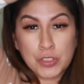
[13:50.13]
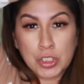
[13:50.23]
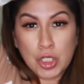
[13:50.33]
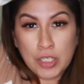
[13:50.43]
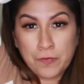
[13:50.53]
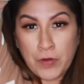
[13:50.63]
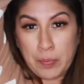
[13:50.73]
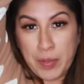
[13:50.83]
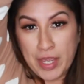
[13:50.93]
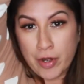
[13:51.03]
looking for a
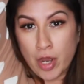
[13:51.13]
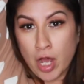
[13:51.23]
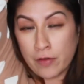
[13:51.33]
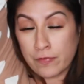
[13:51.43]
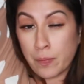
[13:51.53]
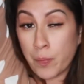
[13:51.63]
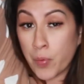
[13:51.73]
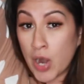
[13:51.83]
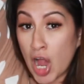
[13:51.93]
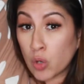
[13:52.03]
pair of
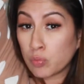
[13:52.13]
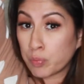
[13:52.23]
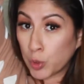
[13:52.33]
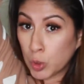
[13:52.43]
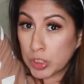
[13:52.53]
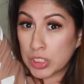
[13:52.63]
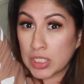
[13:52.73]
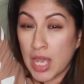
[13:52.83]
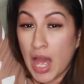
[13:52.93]
brown boots.